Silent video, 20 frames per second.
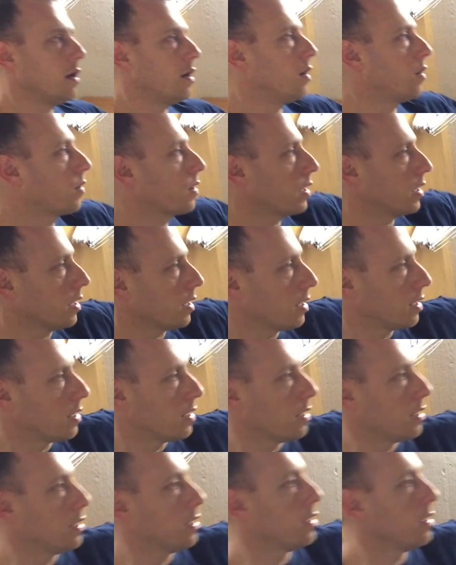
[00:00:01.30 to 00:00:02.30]
Okay,
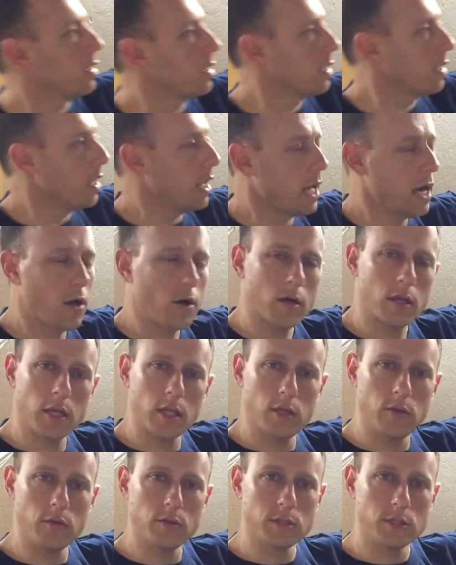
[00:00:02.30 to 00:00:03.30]
how can I
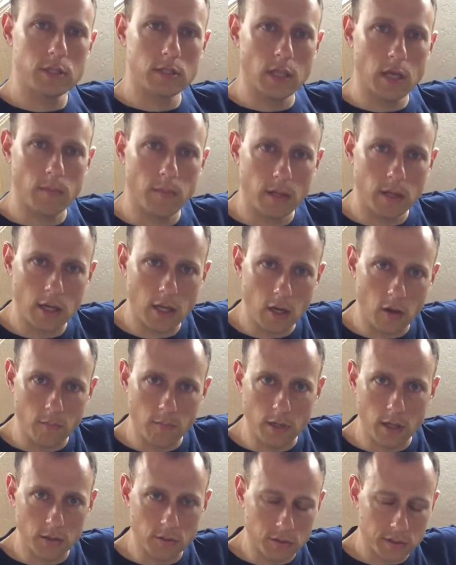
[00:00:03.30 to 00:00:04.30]
use the dummy to help
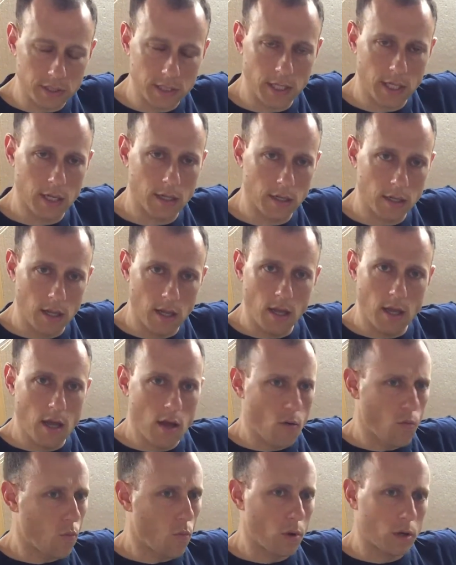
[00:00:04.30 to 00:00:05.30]
me understand
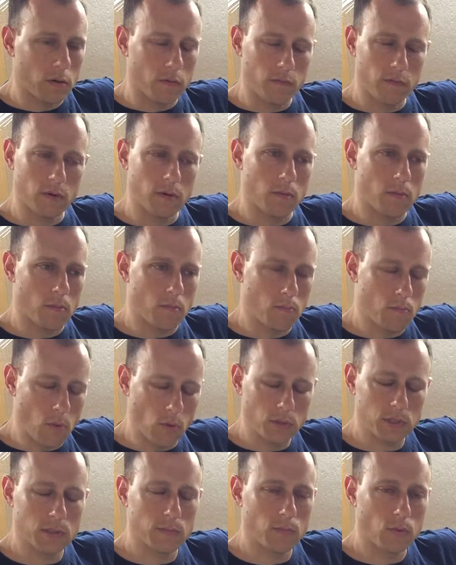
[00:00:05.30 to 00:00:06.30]
one of the
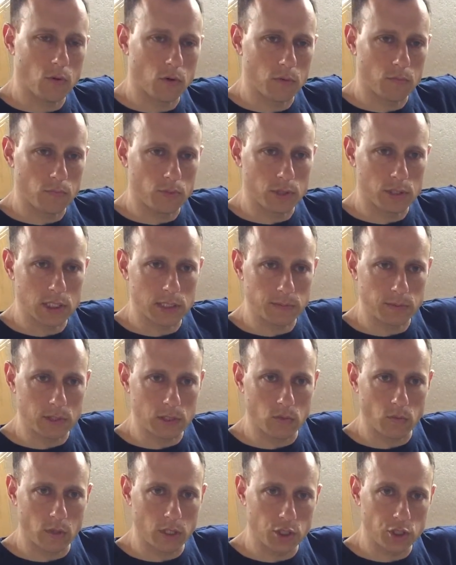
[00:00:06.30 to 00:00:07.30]
most important principles
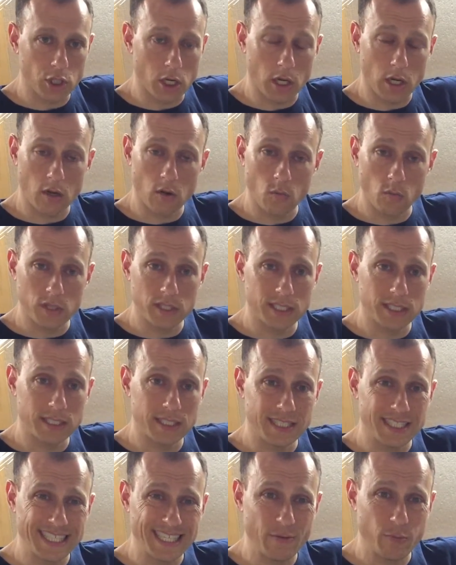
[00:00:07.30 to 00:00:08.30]
in Wing Chun,
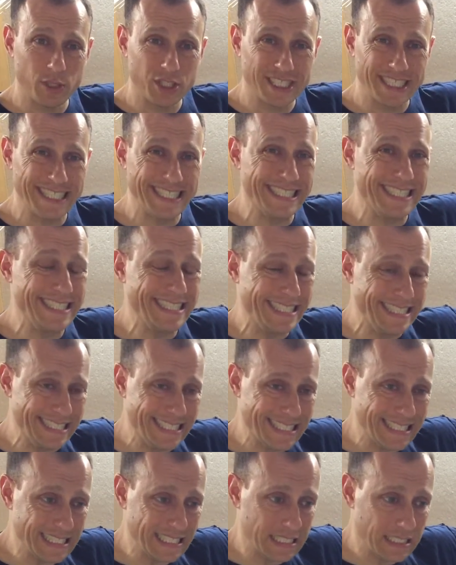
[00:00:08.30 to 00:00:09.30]
which is
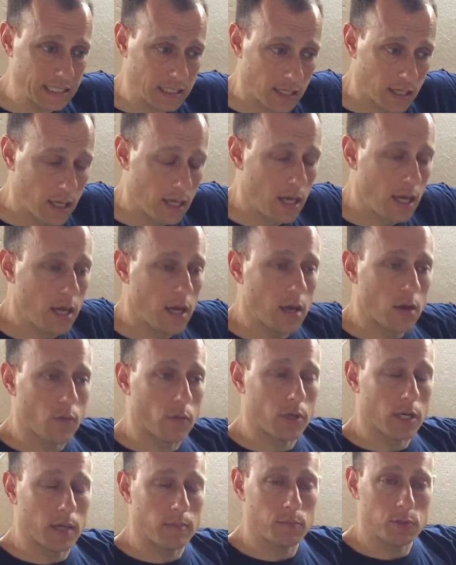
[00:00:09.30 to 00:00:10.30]
distance?
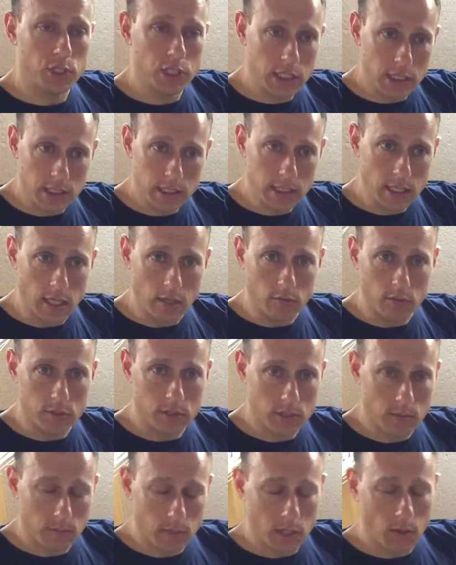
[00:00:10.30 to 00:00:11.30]
When I'm chi-sawing with
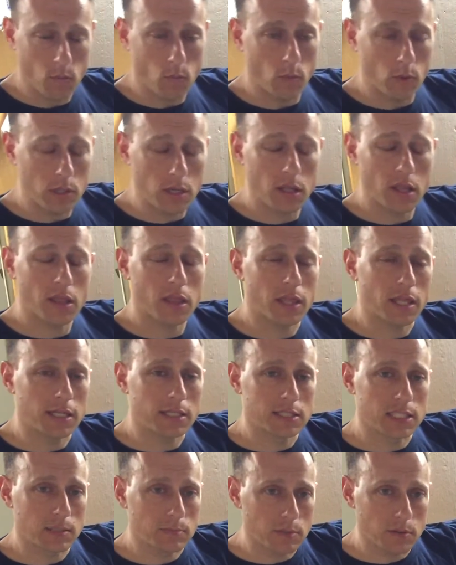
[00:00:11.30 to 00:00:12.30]
somebody, one of the
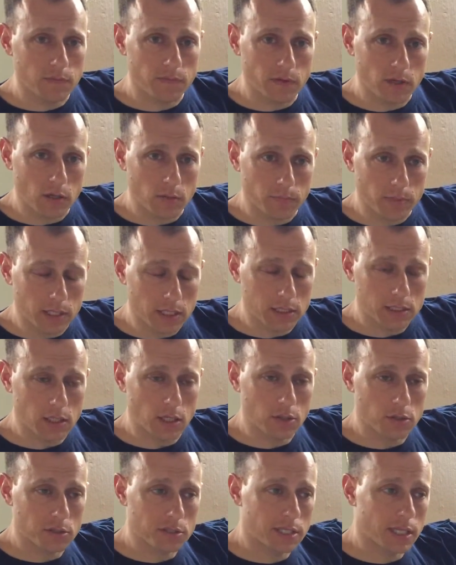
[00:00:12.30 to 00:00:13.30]
things that I'm developing is
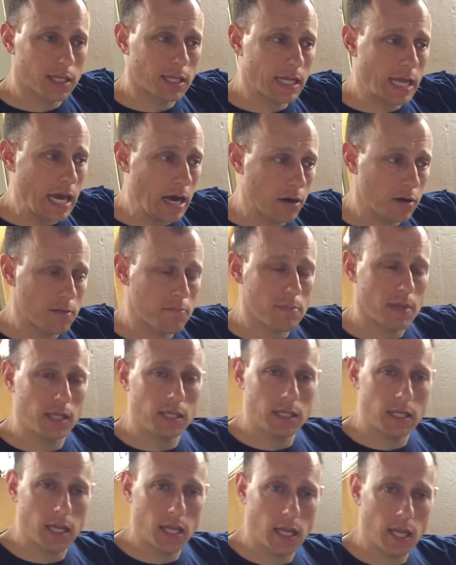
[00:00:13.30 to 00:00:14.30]
understanding how to
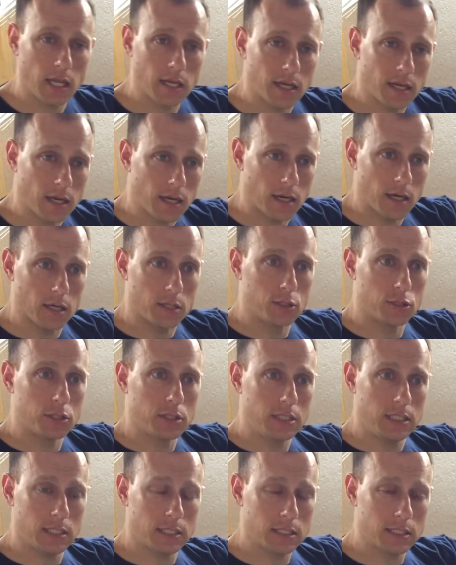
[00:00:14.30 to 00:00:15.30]
maintain a
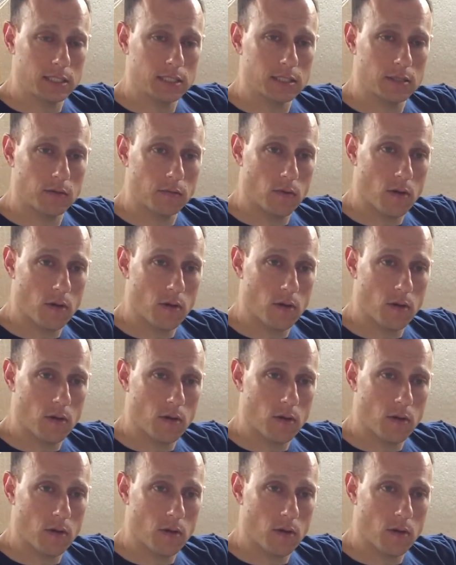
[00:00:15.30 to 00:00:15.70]
distance